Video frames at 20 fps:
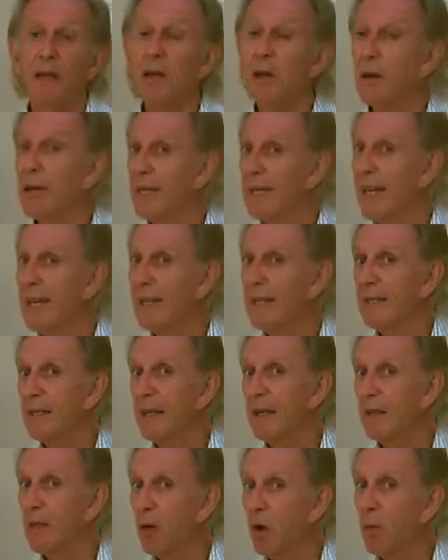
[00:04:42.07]
Now
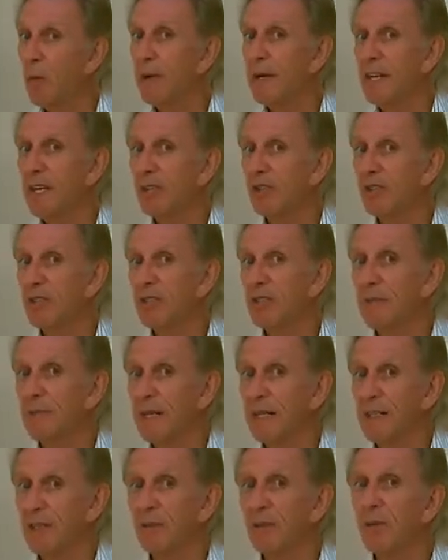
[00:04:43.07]
again, the operations
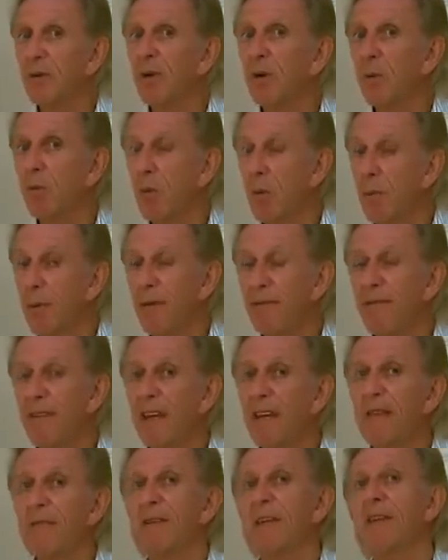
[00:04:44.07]
manual will be
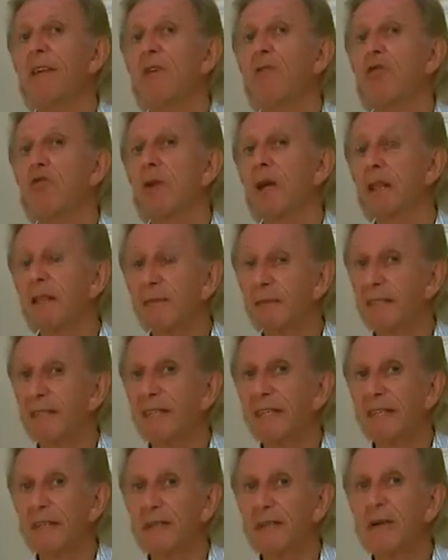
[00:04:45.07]
very, very
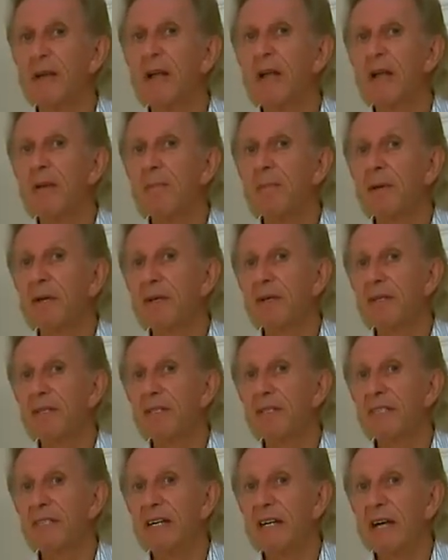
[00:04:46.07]
relevant here,
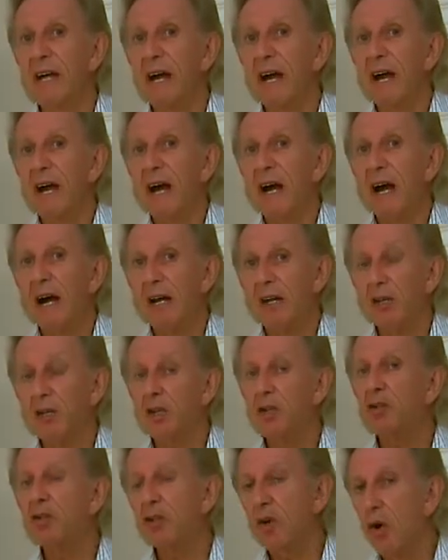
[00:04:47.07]
because a
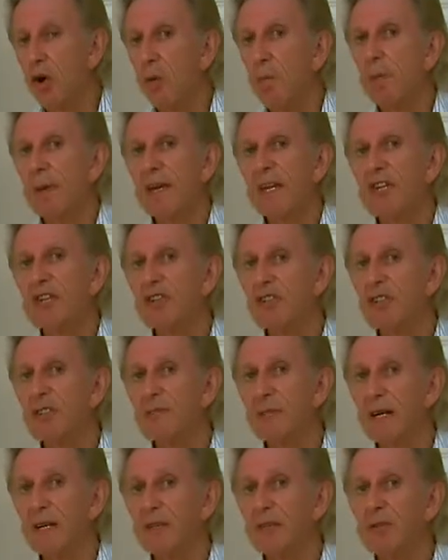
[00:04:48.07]
good
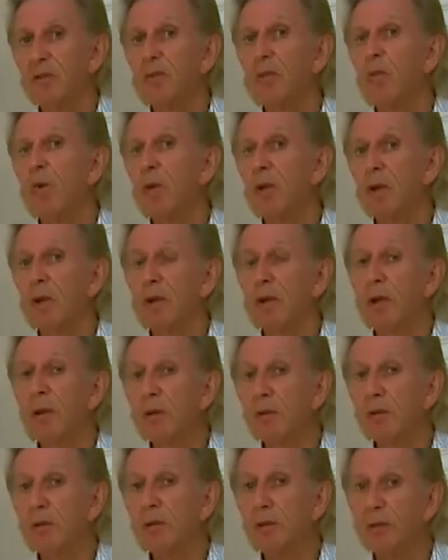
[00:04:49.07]
operations manual will allow
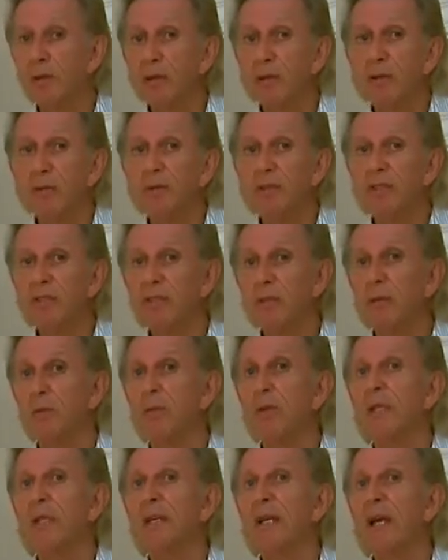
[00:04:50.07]
you to recruit
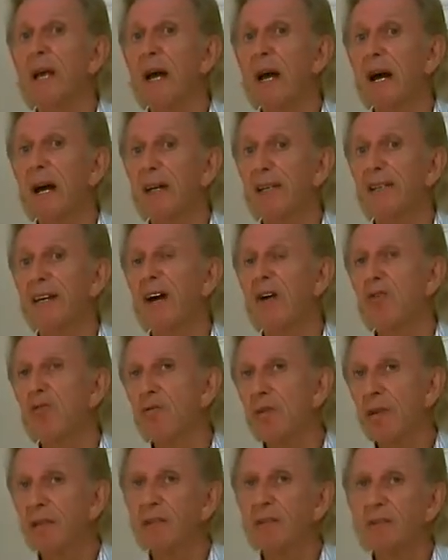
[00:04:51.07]
someone at a
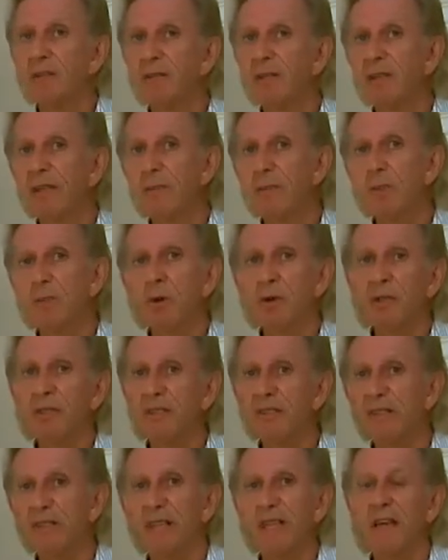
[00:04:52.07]
relatively
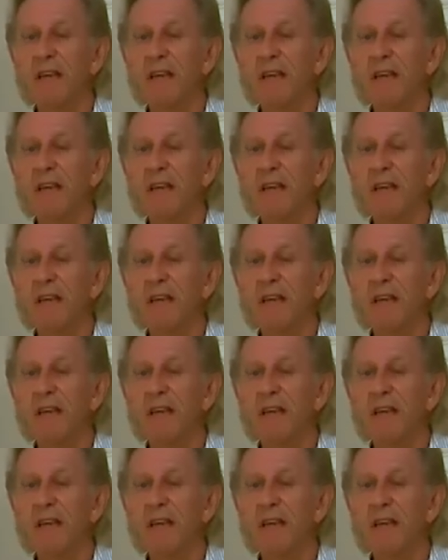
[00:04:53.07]
modest